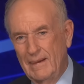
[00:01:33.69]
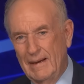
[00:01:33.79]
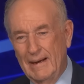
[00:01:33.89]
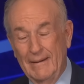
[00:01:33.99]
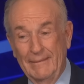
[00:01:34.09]

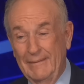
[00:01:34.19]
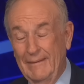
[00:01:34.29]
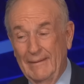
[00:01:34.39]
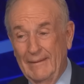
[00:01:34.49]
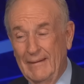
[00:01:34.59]
And,
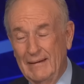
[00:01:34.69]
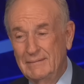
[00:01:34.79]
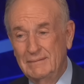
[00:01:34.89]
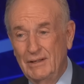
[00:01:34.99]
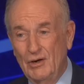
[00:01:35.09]

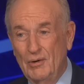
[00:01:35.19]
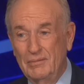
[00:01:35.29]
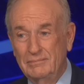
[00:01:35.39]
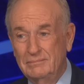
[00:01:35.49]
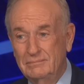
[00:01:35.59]
uh, you
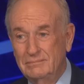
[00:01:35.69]
know,